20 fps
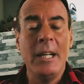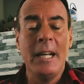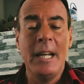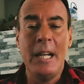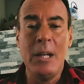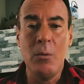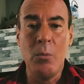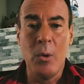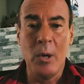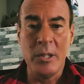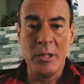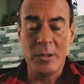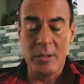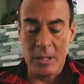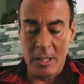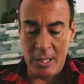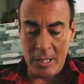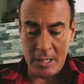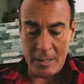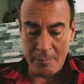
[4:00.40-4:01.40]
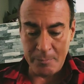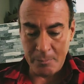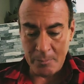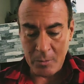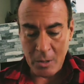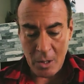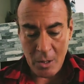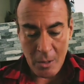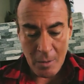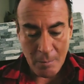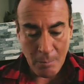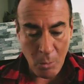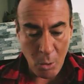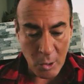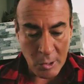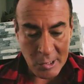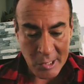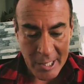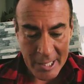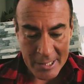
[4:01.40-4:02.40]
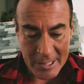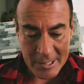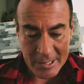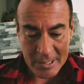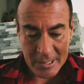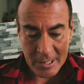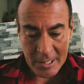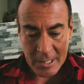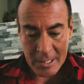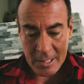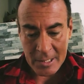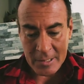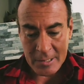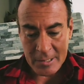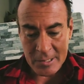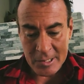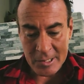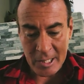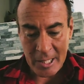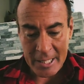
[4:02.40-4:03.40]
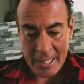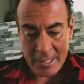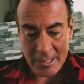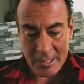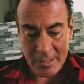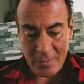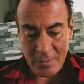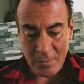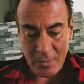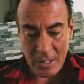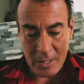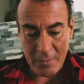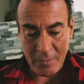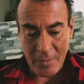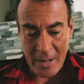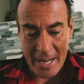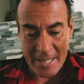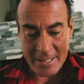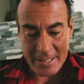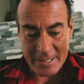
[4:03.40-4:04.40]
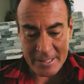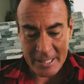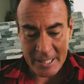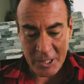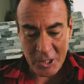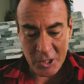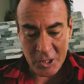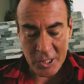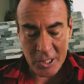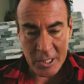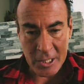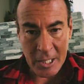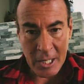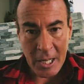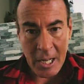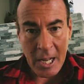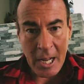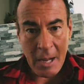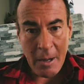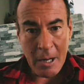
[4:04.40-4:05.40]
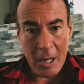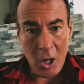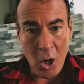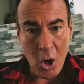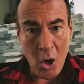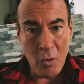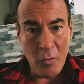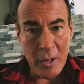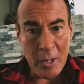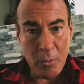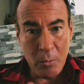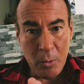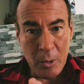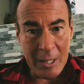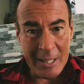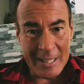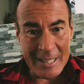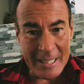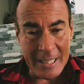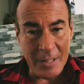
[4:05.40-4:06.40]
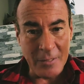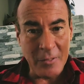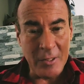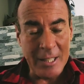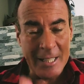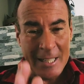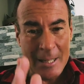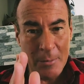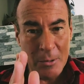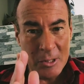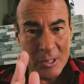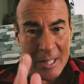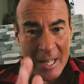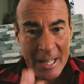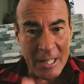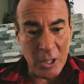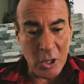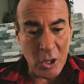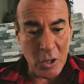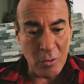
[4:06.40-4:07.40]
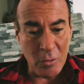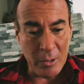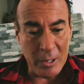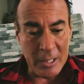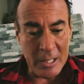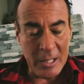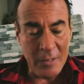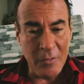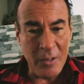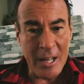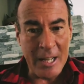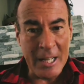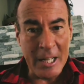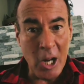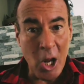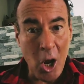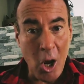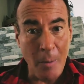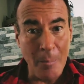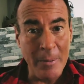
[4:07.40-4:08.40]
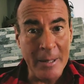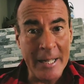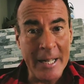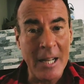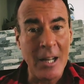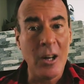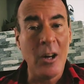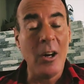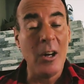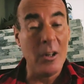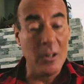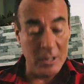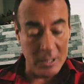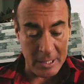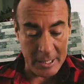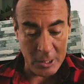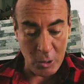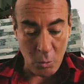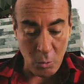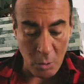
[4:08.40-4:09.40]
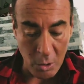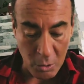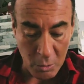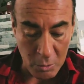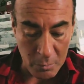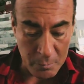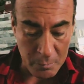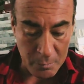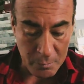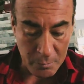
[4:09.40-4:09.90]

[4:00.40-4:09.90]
He wants more test sites and vaccination, COVID relief. He keeps saying COVID relief and then helping out, and I quote,